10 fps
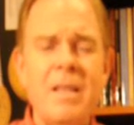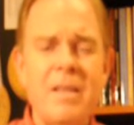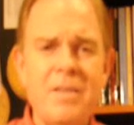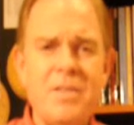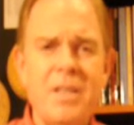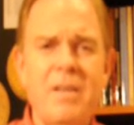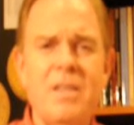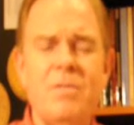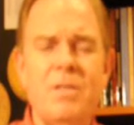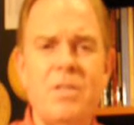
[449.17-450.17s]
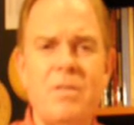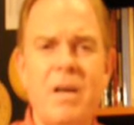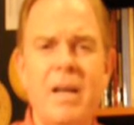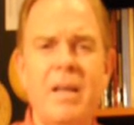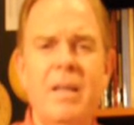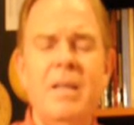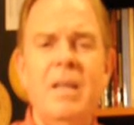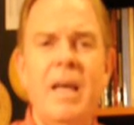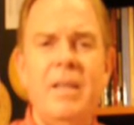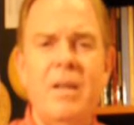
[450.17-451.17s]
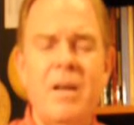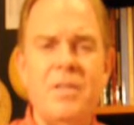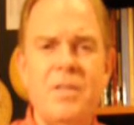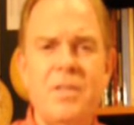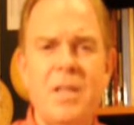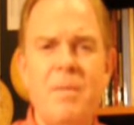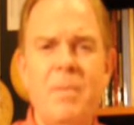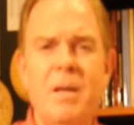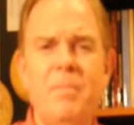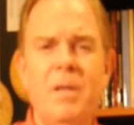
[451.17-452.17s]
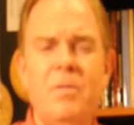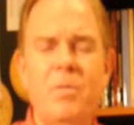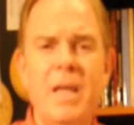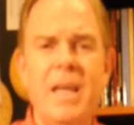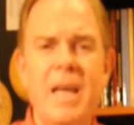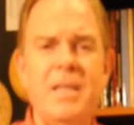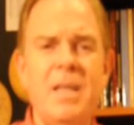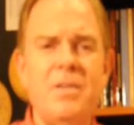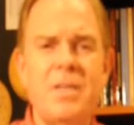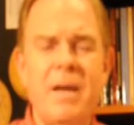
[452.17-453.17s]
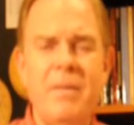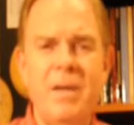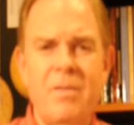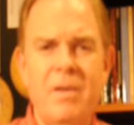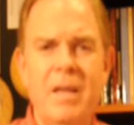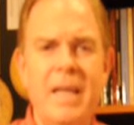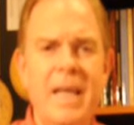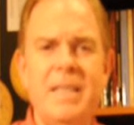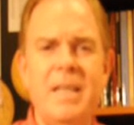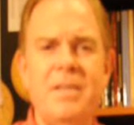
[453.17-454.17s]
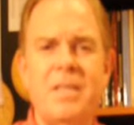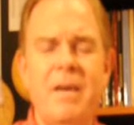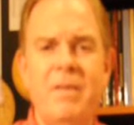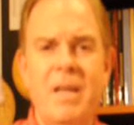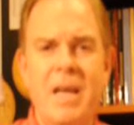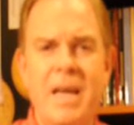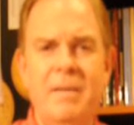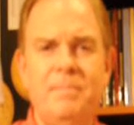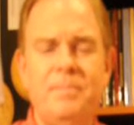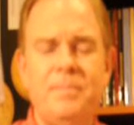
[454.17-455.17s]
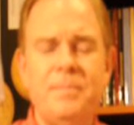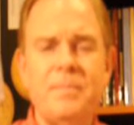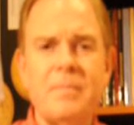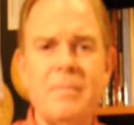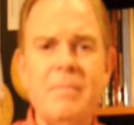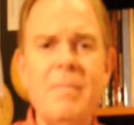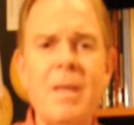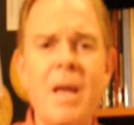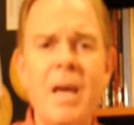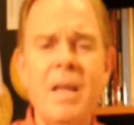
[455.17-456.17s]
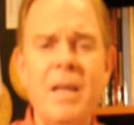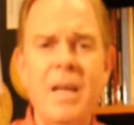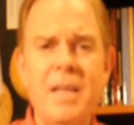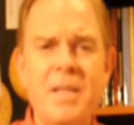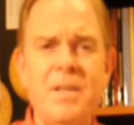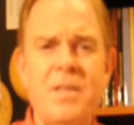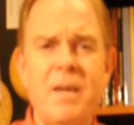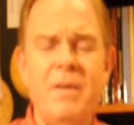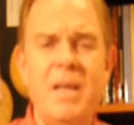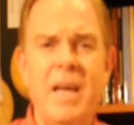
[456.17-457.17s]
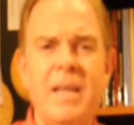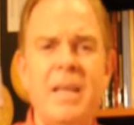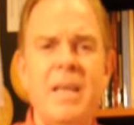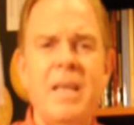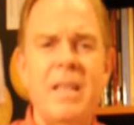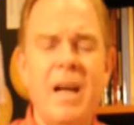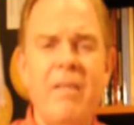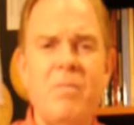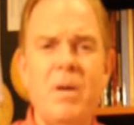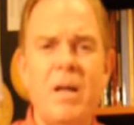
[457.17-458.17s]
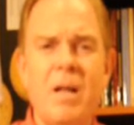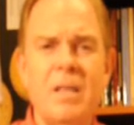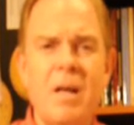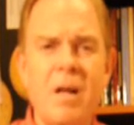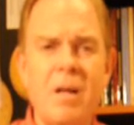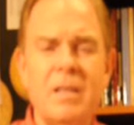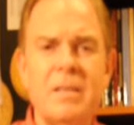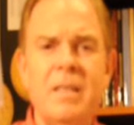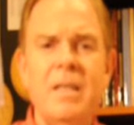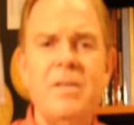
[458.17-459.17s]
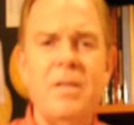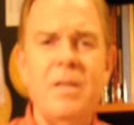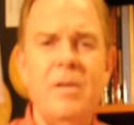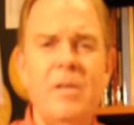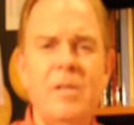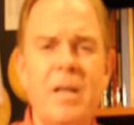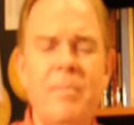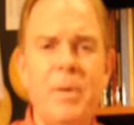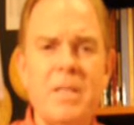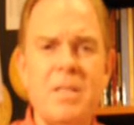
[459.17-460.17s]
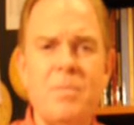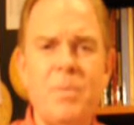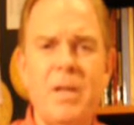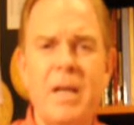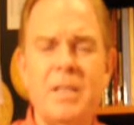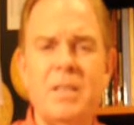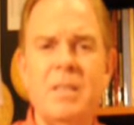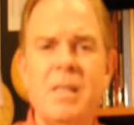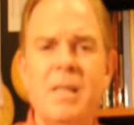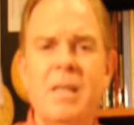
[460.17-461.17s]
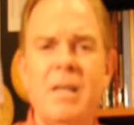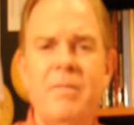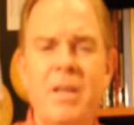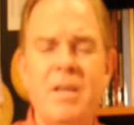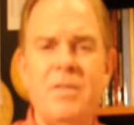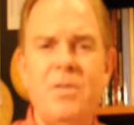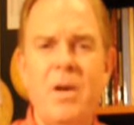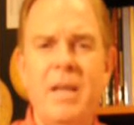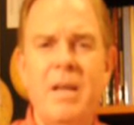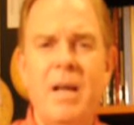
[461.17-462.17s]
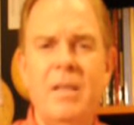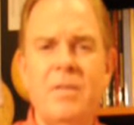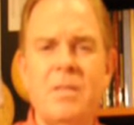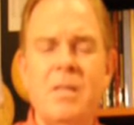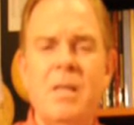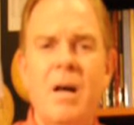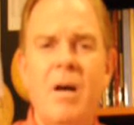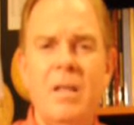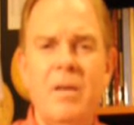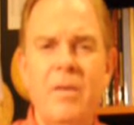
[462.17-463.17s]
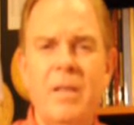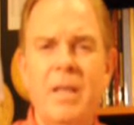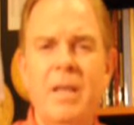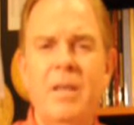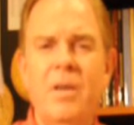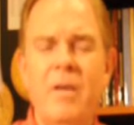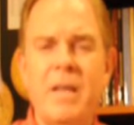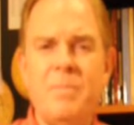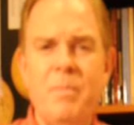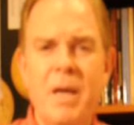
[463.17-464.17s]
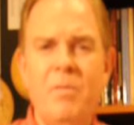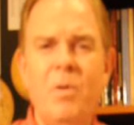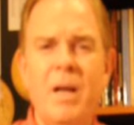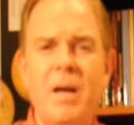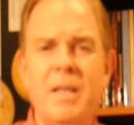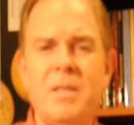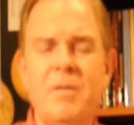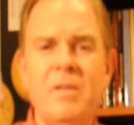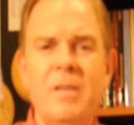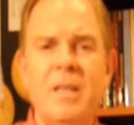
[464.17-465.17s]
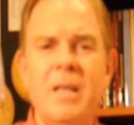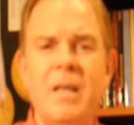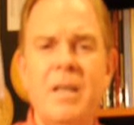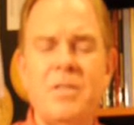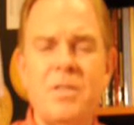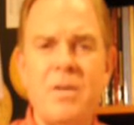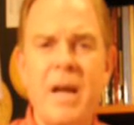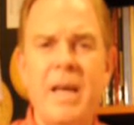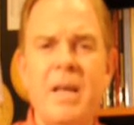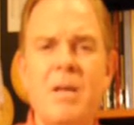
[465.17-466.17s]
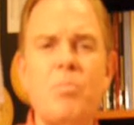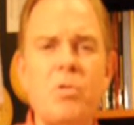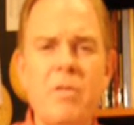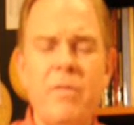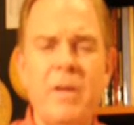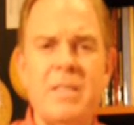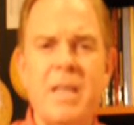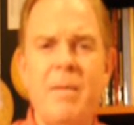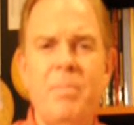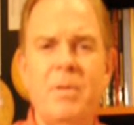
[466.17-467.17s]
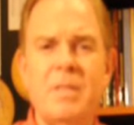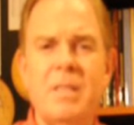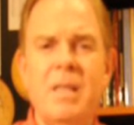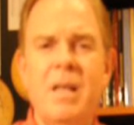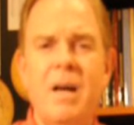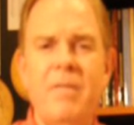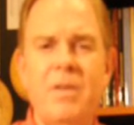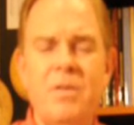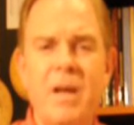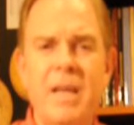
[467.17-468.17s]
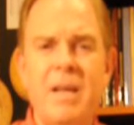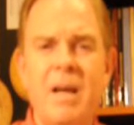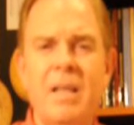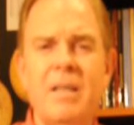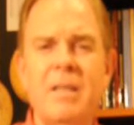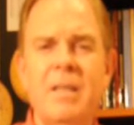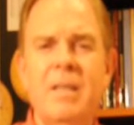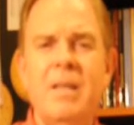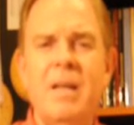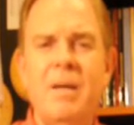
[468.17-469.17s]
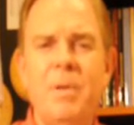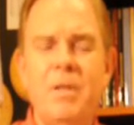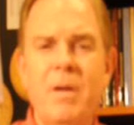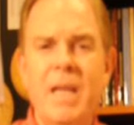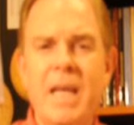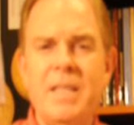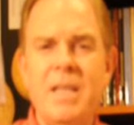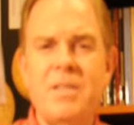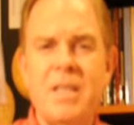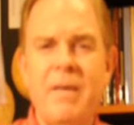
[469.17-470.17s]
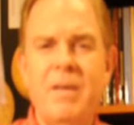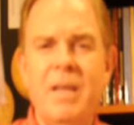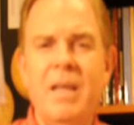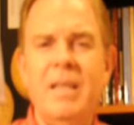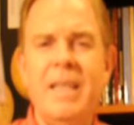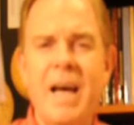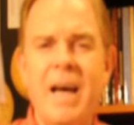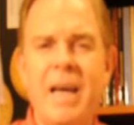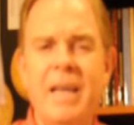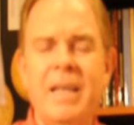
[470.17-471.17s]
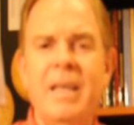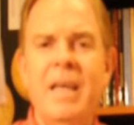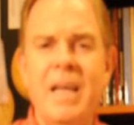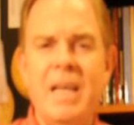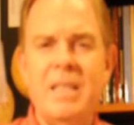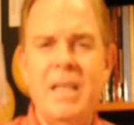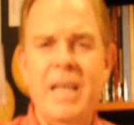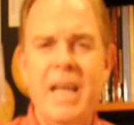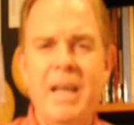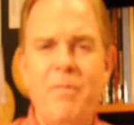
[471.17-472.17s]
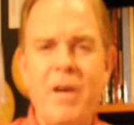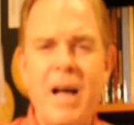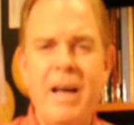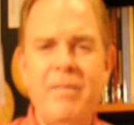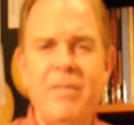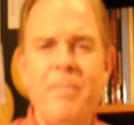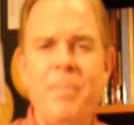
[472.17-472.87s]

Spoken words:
This series was struck at the Carson City Mint between 1873 and 1878, and in 1878 the government called a halt to the business production of these trade dollars, although the U.S. Mint went on to strike proof examples of the trade dollar between 1879 and 1885.